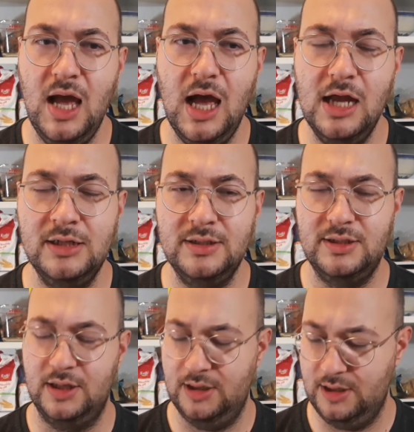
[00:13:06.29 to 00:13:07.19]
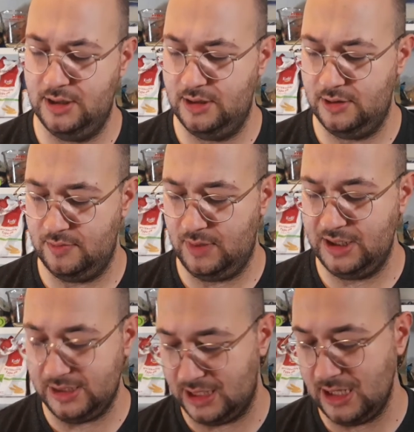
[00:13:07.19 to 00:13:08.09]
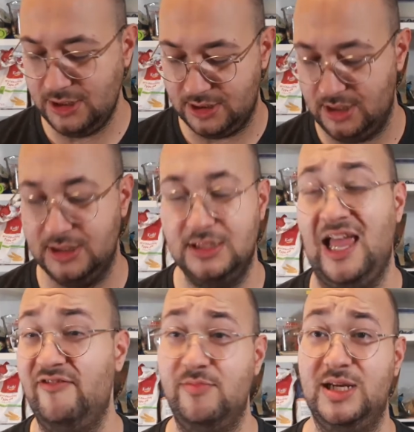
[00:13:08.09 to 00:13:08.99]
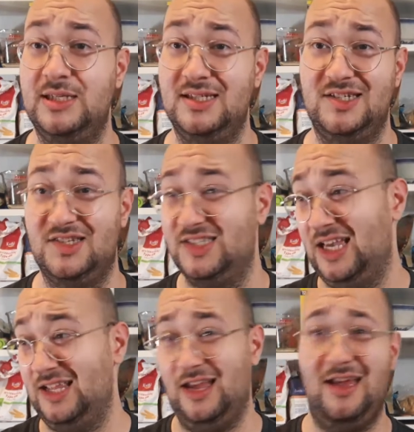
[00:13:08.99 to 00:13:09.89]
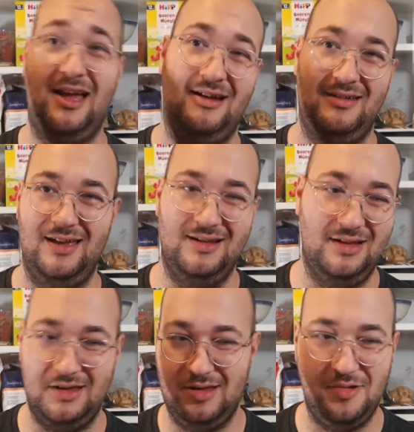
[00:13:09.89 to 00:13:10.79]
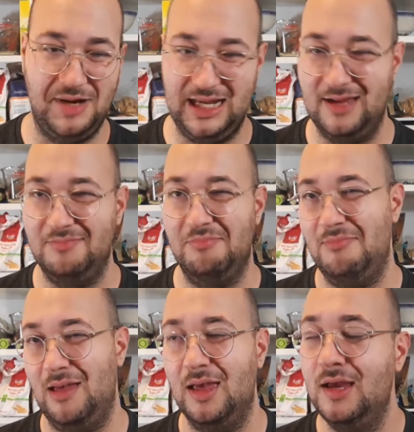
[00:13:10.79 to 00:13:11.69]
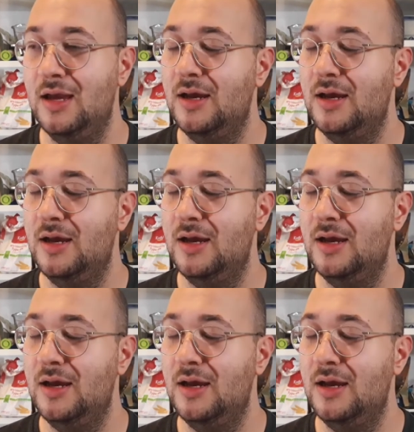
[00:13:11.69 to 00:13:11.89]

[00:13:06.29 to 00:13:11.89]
And my intention has never been to just say, like, ah, yeah, like, quit it, meh.